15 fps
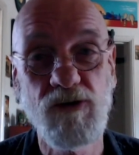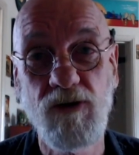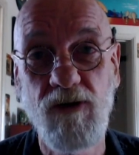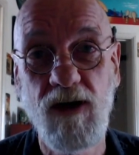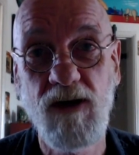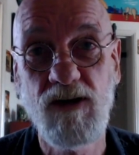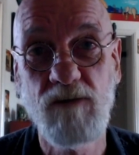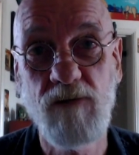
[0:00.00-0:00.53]
turned
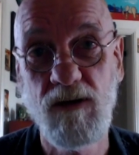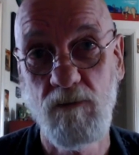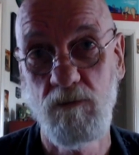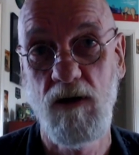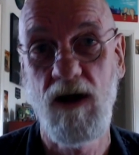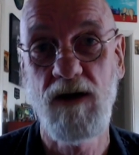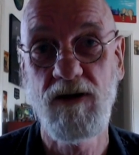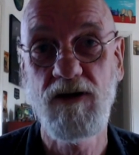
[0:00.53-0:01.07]
out to be the
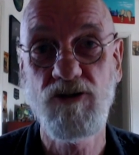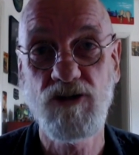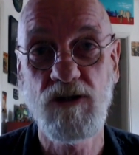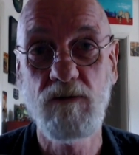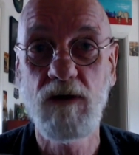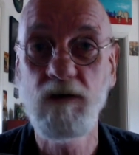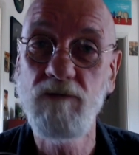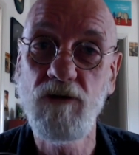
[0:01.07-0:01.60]
blunt
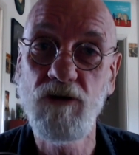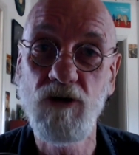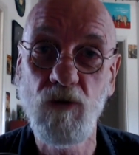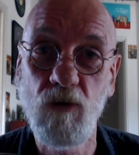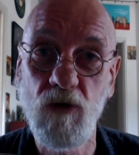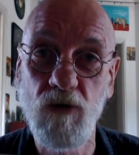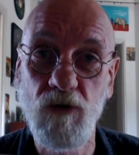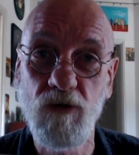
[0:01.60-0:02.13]
instrument of the New
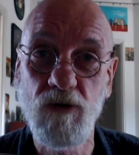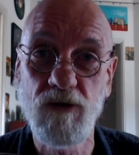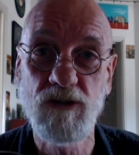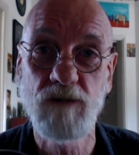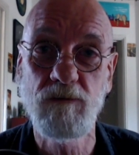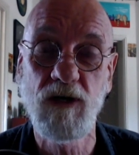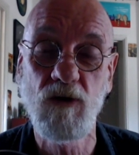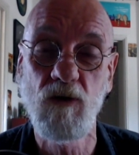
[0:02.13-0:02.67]
World Order,
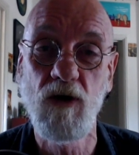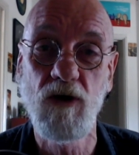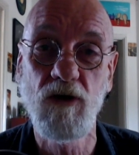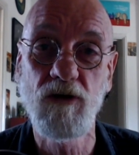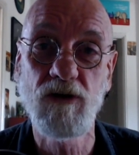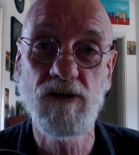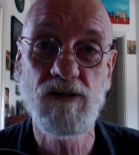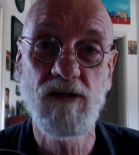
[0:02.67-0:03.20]
to be quite
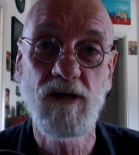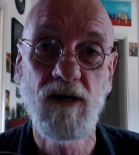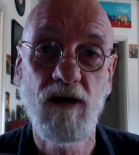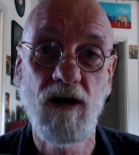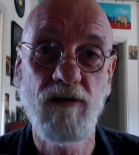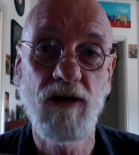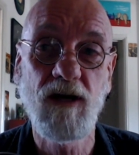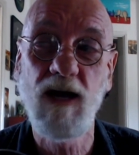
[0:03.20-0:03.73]
honest.
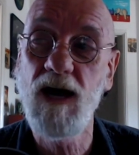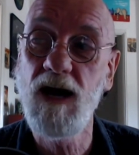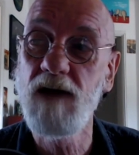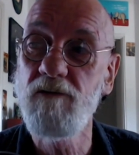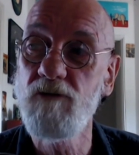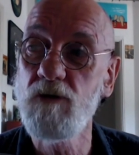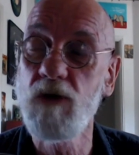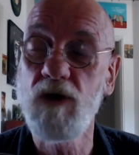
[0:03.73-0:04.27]
I think he had
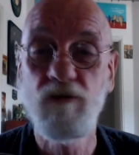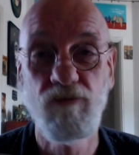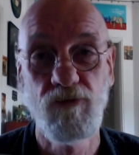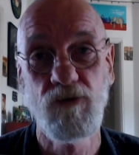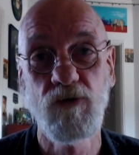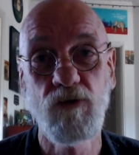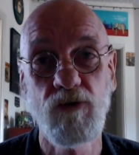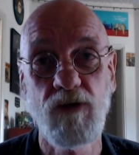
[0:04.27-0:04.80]
everybody
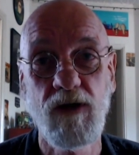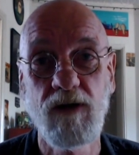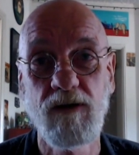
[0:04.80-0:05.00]
fooled,